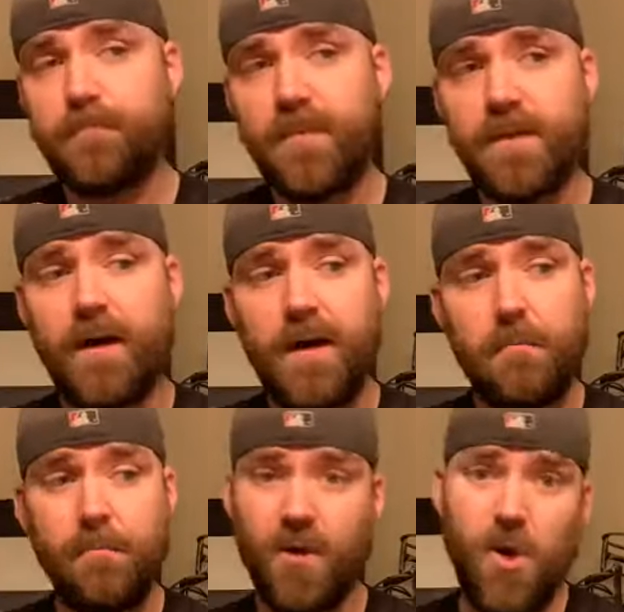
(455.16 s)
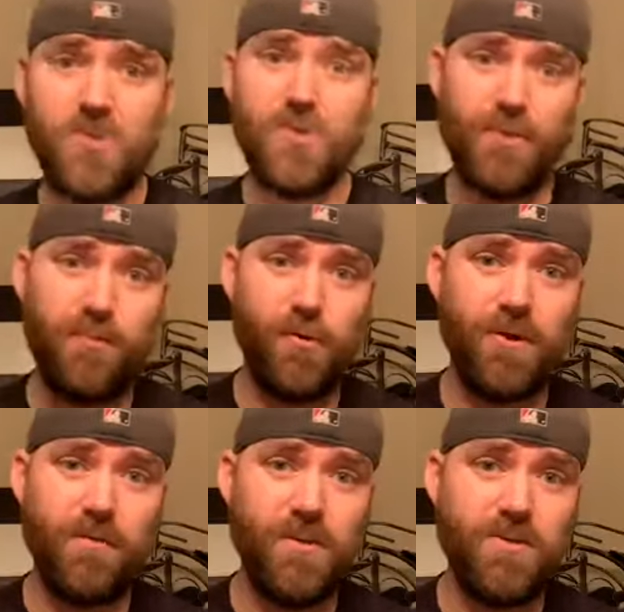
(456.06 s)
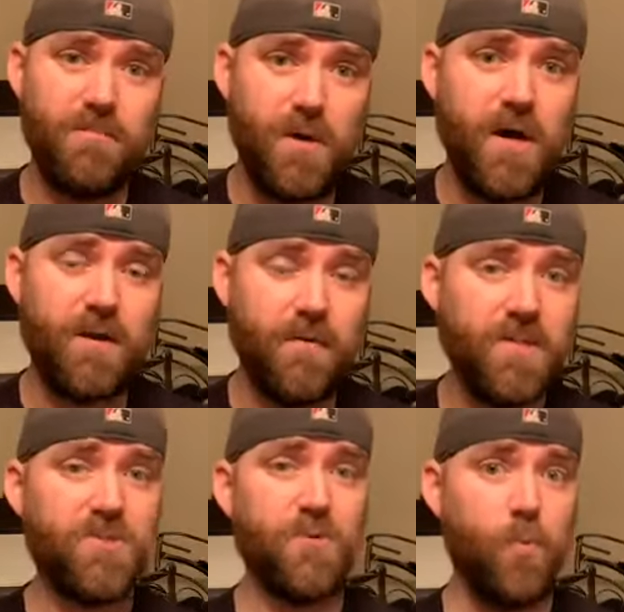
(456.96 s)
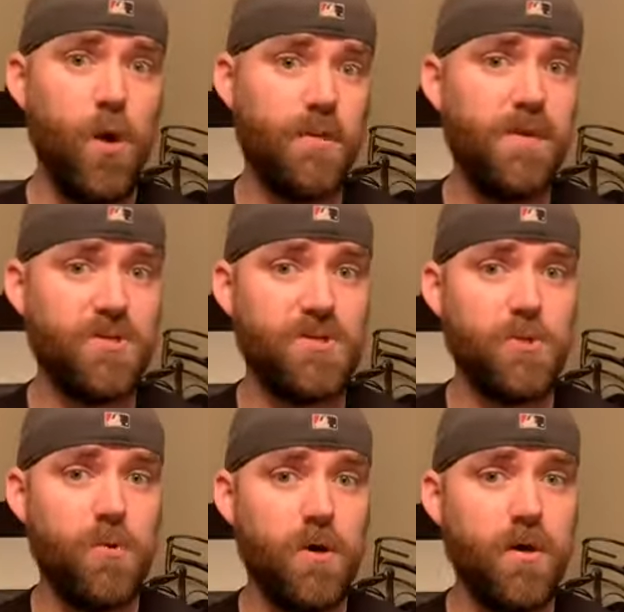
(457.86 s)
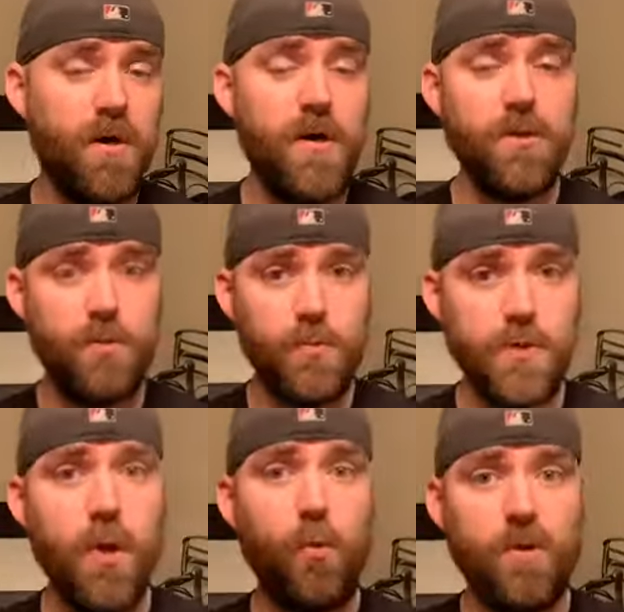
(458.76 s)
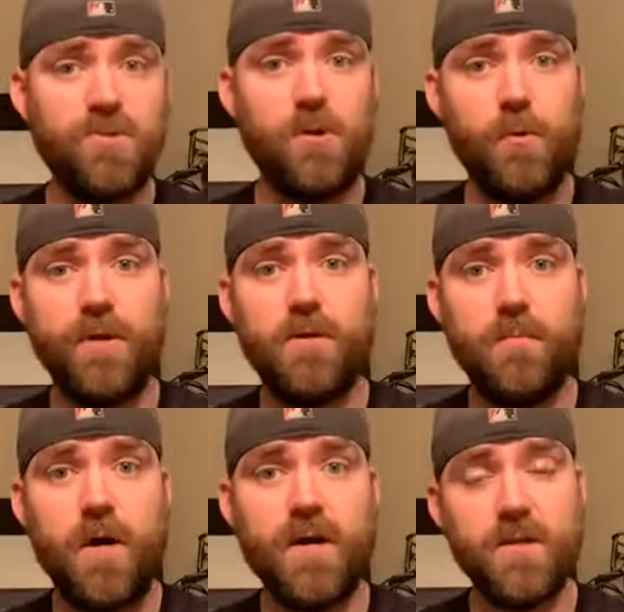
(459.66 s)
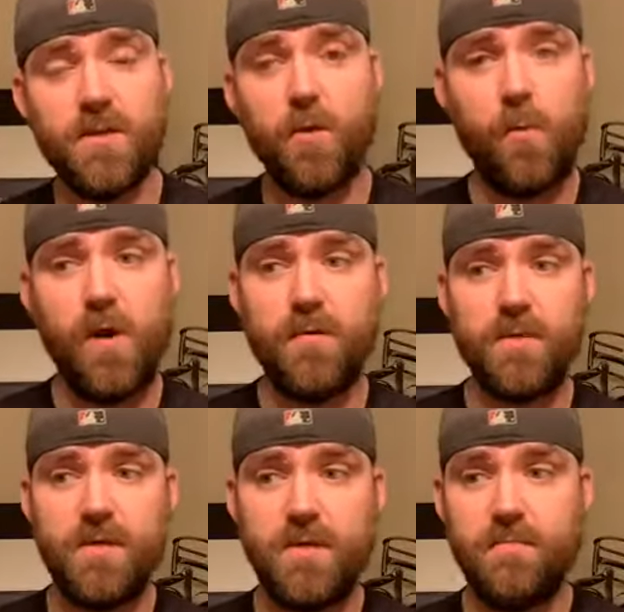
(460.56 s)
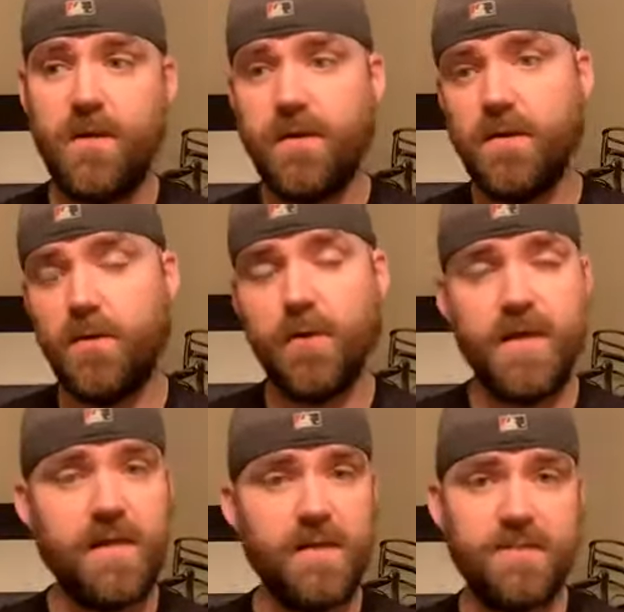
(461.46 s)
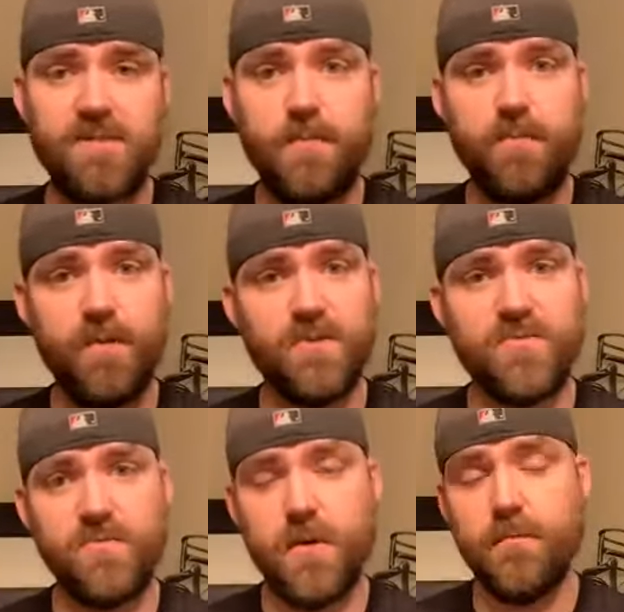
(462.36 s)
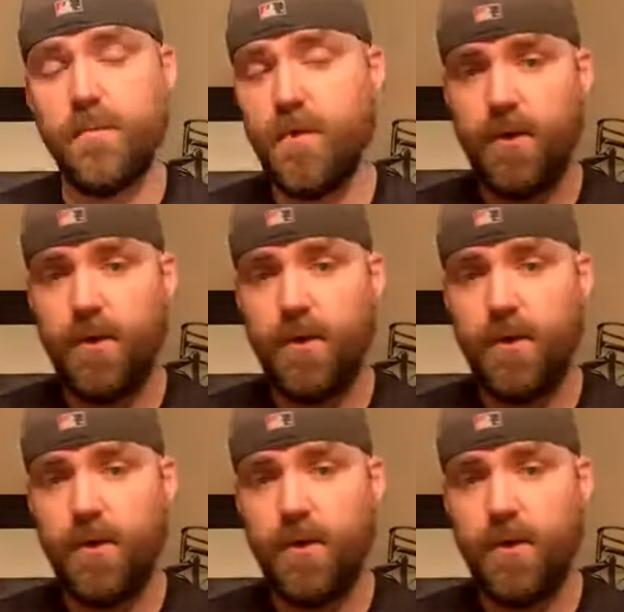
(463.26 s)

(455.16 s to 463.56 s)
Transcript: but also you're putting them into your body, right? So you want to make sure you know what's going in your body, and you don't want to be, getting supplements from,